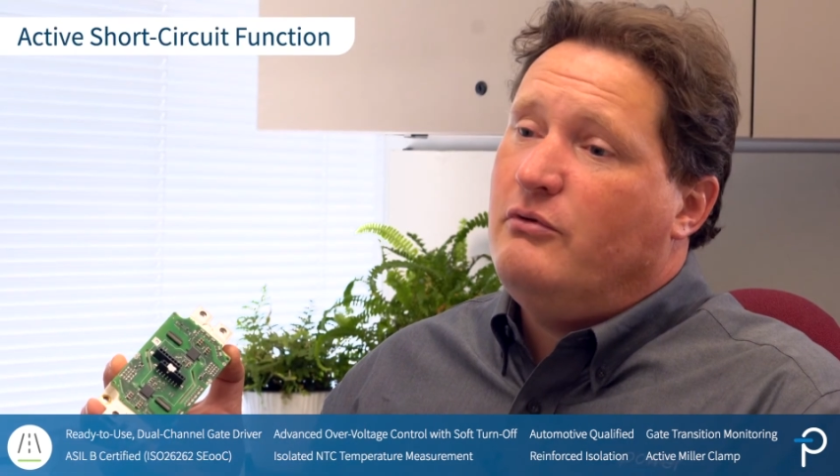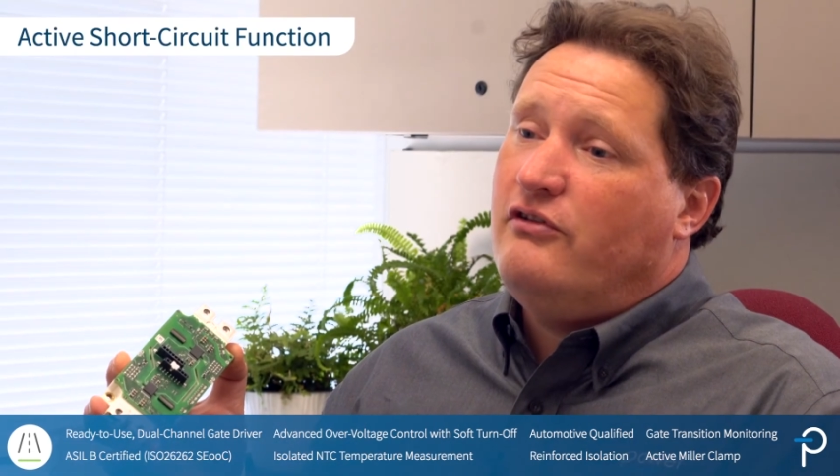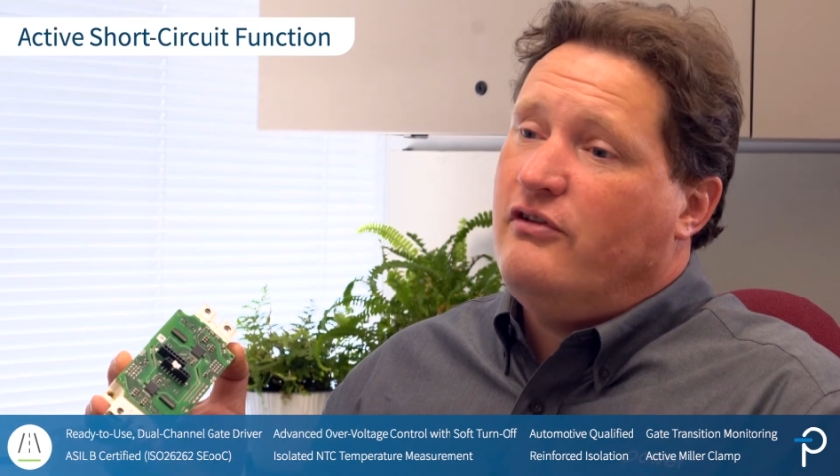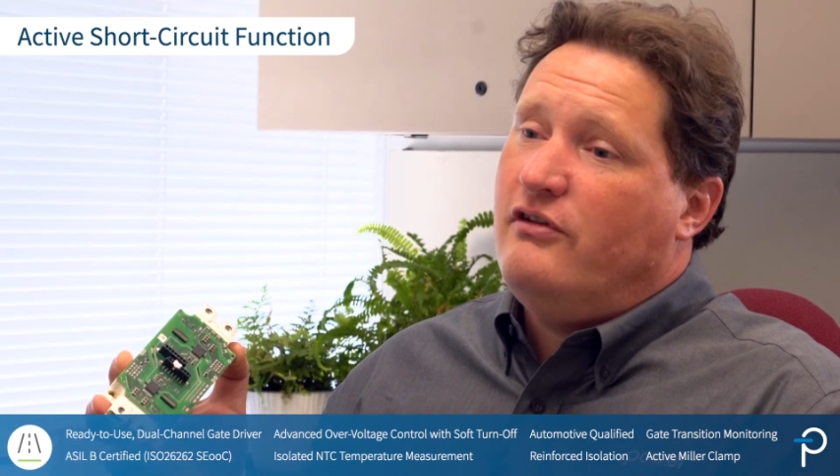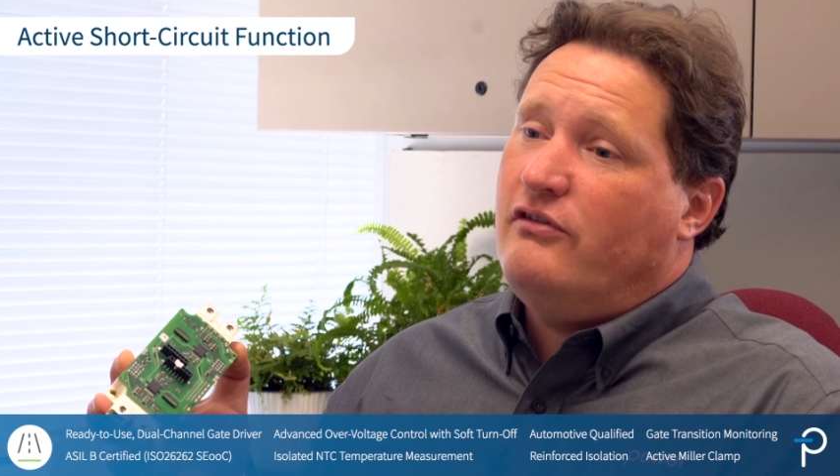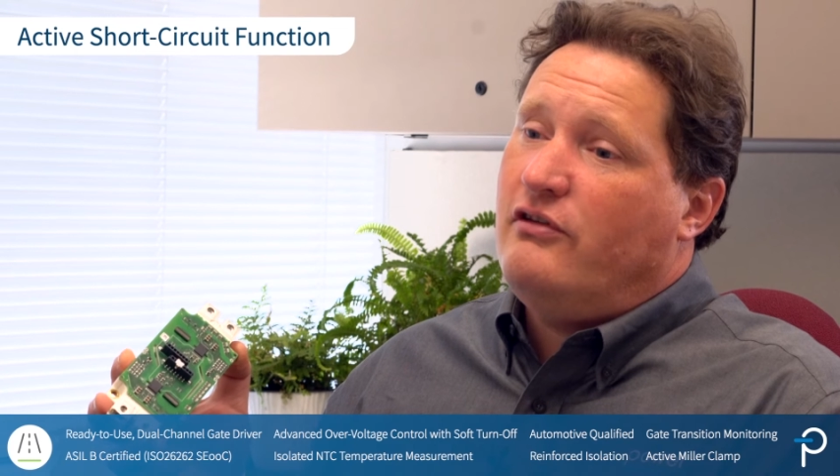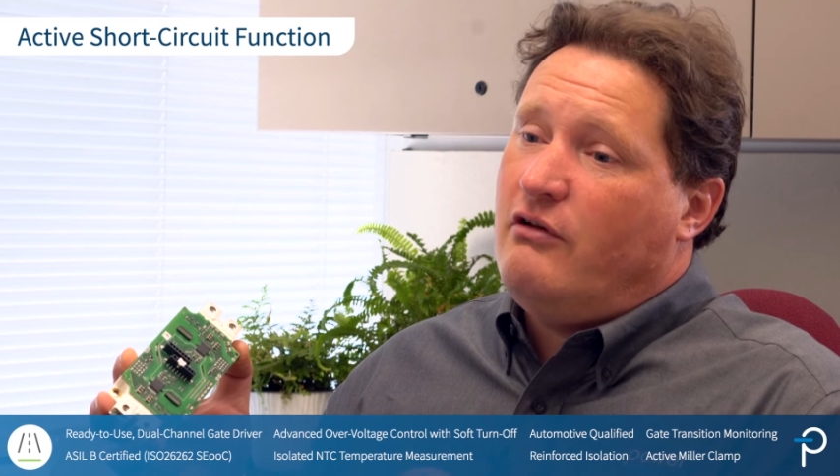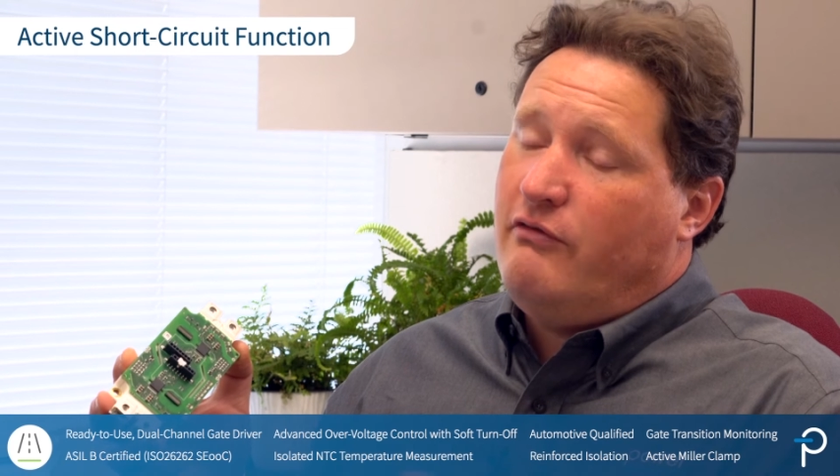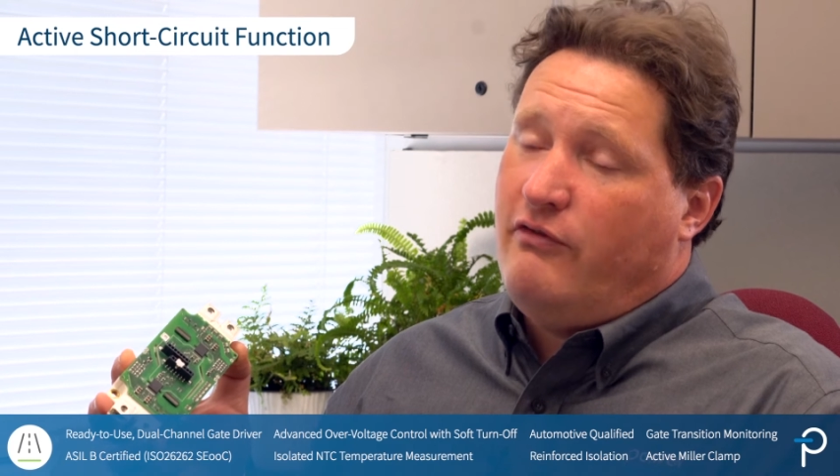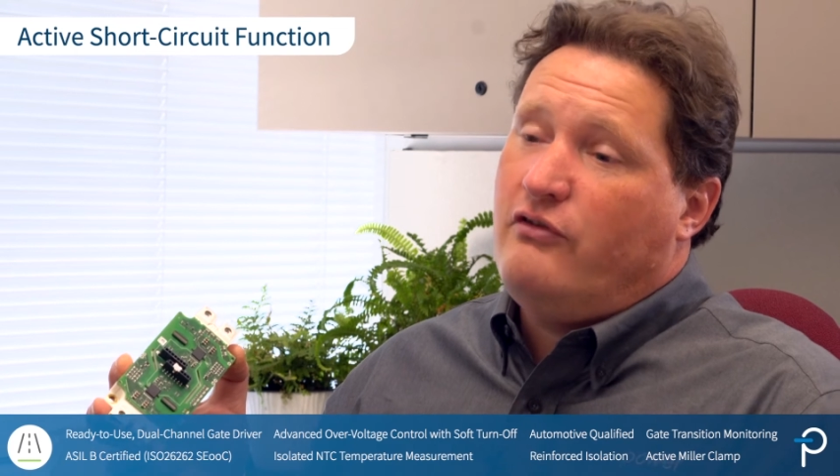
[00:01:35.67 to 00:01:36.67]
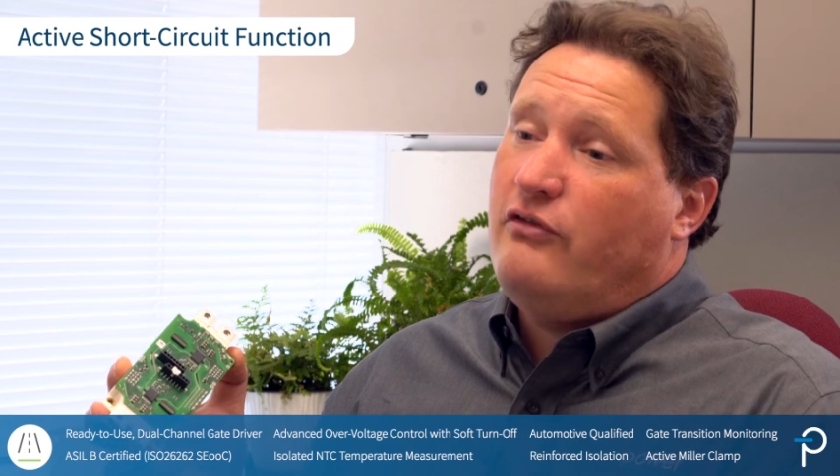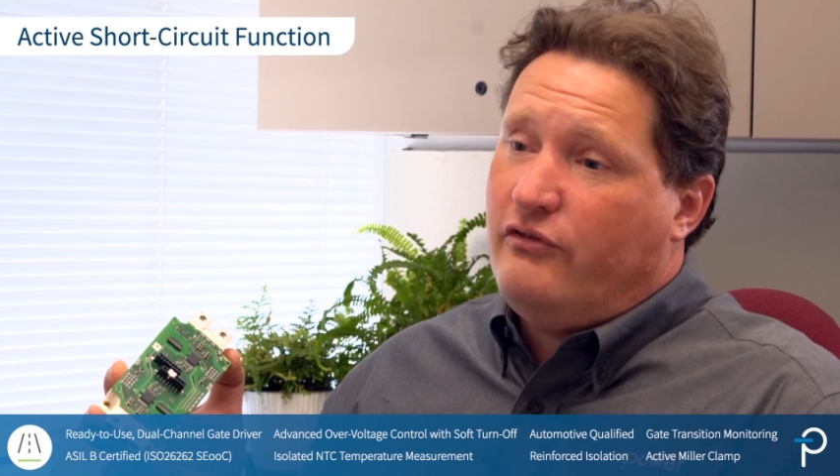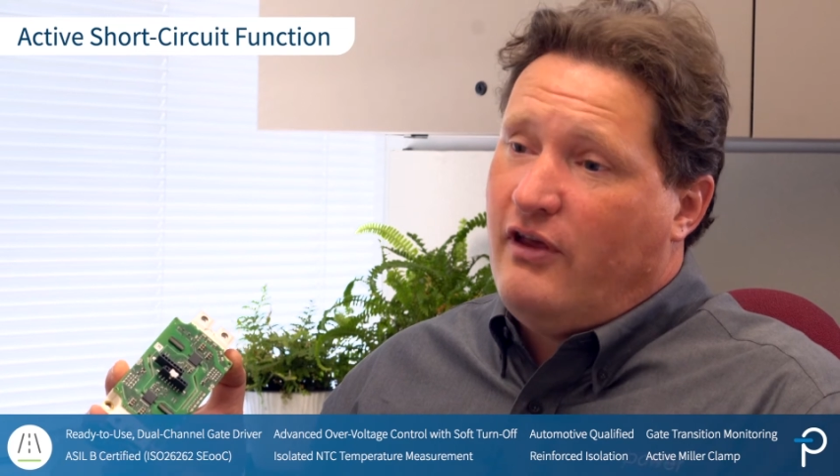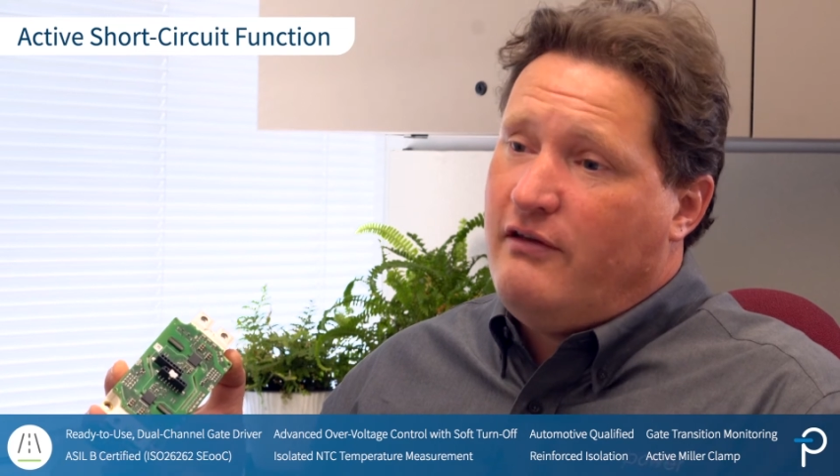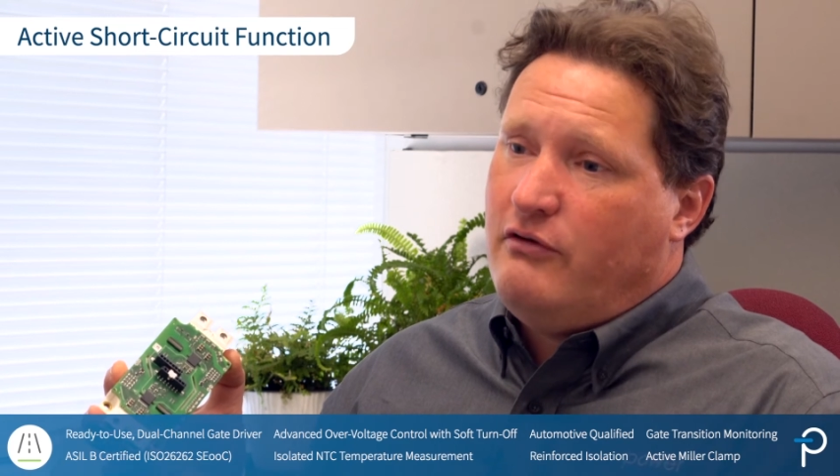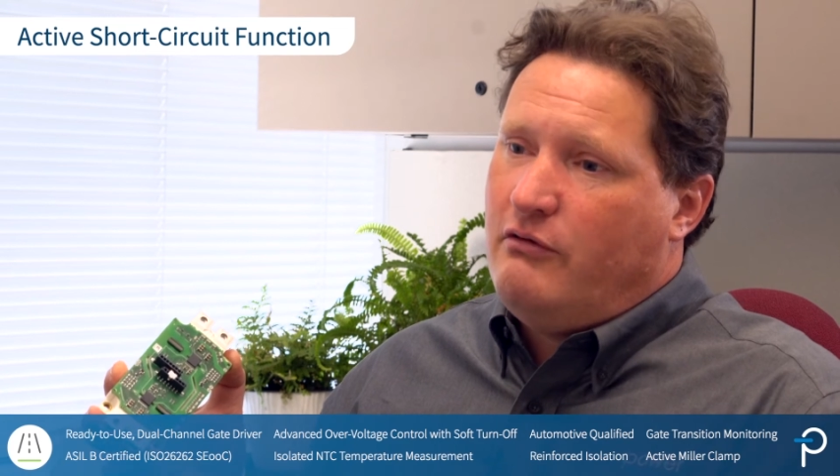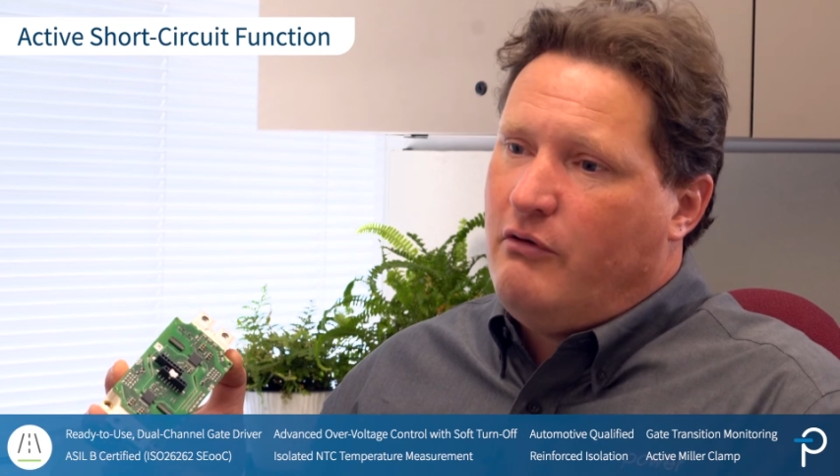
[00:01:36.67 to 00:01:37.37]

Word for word: which is a functional safety